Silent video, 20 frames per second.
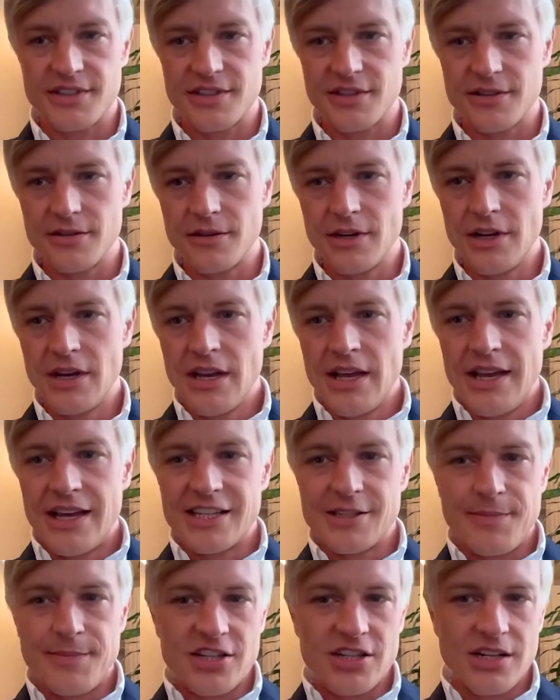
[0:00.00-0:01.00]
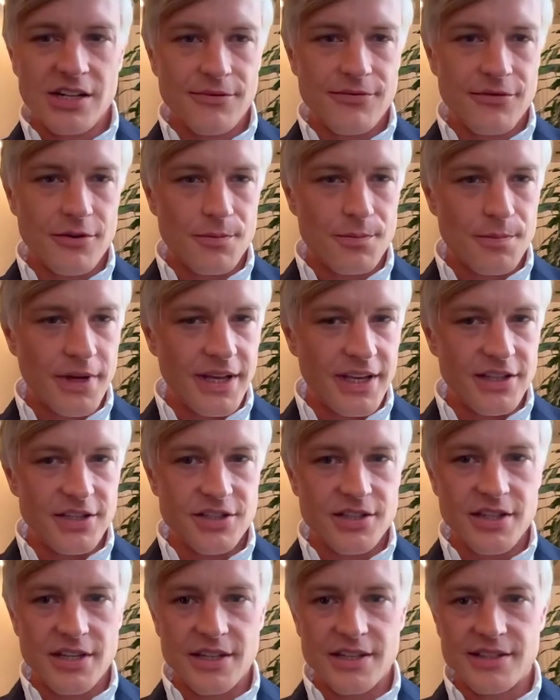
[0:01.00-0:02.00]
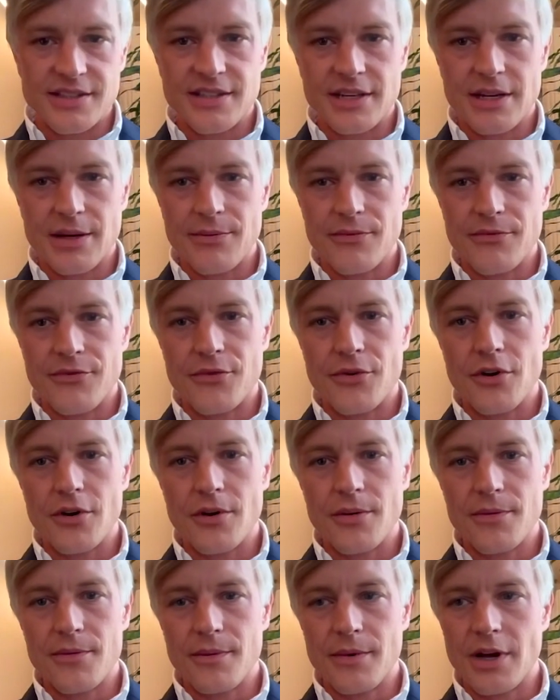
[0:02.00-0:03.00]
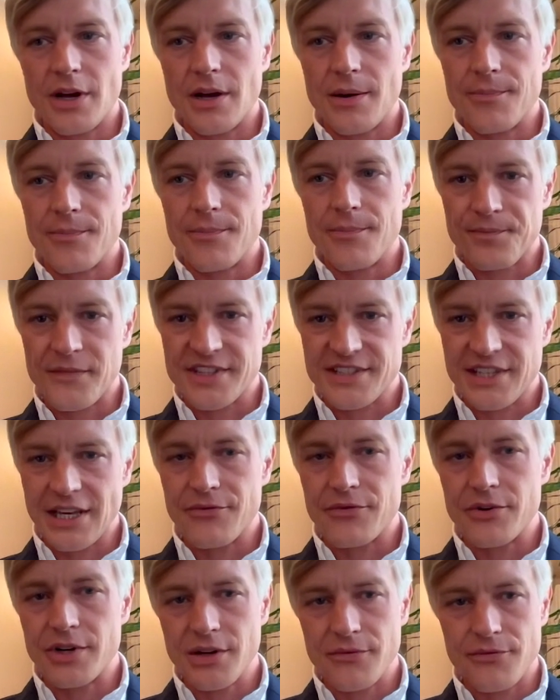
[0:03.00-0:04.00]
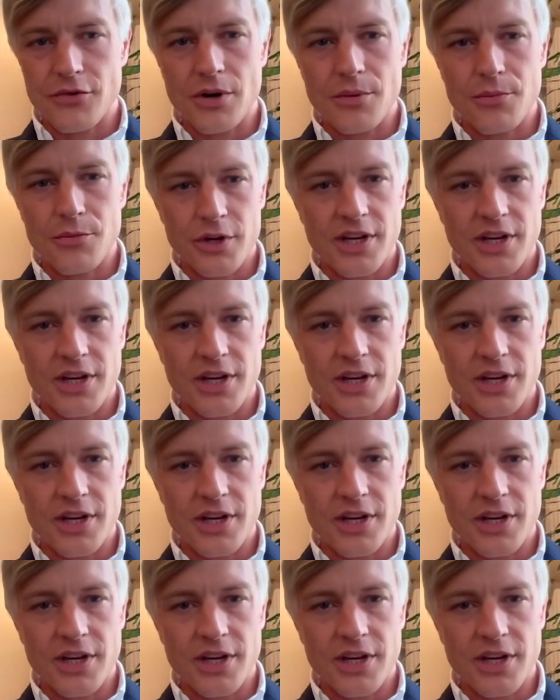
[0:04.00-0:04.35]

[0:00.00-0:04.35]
So especially for patients suffering from